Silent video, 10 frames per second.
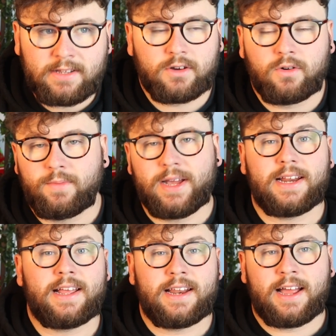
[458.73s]
It's a cool
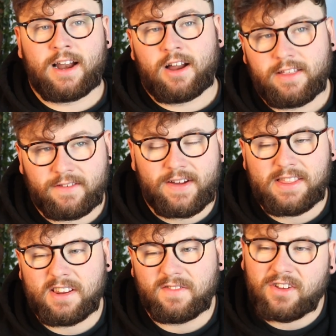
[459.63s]
meaning. I like the
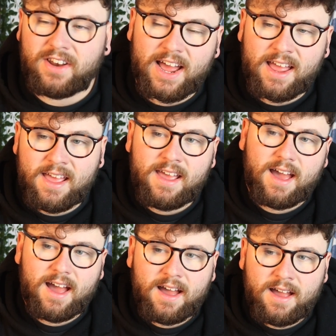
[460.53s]
fact that they've done that,
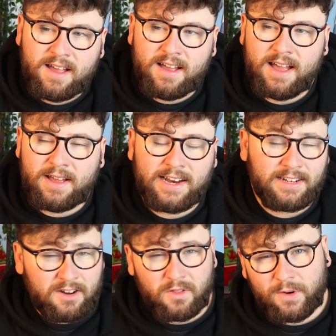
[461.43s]
and
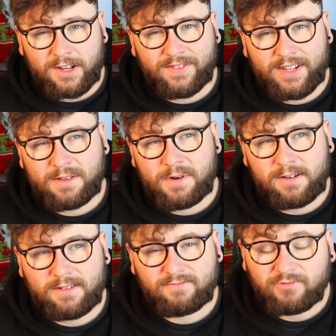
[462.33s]
it's not the worst thing in the
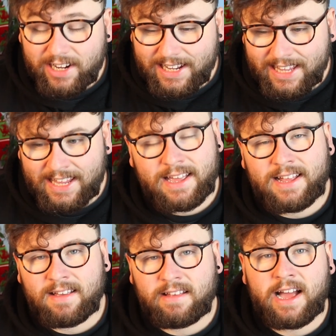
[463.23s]
world, really.
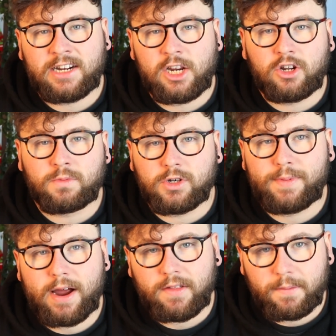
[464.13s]
It actually looks
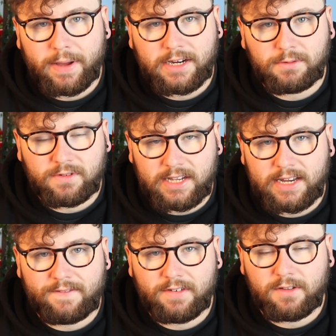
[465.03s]
much better on the pitch. We've
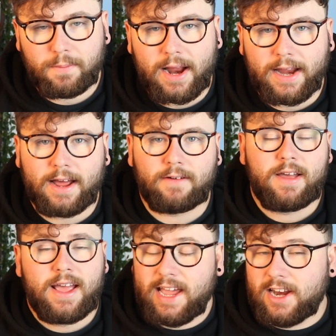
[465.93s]
seen Netherlands playing
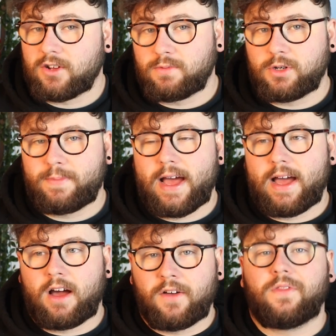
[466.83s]
out, it looks much
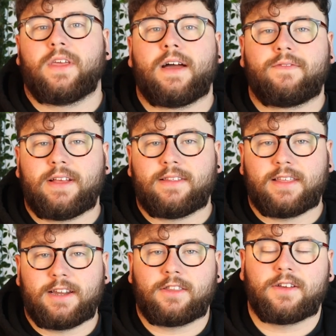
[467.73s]
better on the athletes
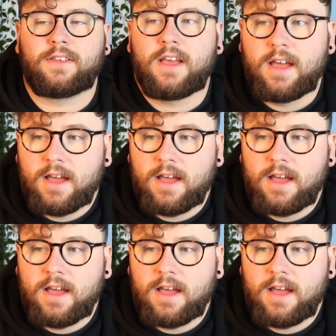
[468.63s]
than it does.